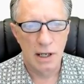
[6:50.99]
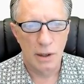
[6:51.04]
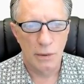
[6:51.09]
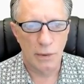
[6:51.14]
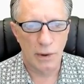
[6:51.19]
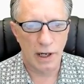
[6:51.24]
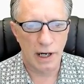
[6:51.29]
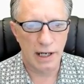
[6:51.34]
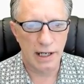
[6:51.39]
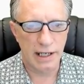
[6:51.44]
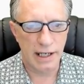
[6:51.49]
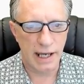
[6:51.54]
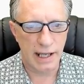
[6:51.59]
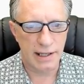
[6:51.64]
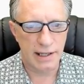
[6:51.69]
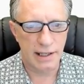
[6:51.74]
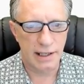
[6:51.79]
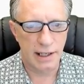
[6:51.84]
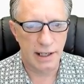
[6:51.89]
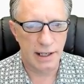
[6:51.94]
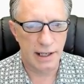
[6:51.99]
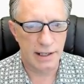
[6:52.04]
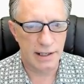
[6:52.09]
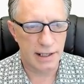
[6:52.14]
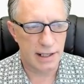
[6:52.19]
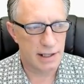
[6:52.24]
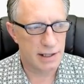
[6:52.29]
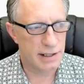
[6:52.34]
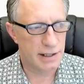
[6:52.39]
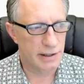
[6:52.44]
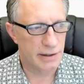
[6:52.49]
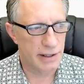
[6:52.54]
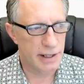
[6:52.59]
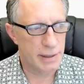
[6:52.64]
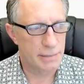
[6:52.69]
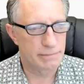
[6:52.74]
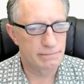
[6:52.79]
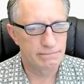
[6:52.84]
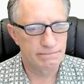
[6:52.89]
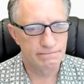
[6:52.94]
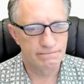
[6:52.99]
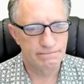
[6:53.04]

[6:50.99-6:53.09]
We're going to get the, the Ethereum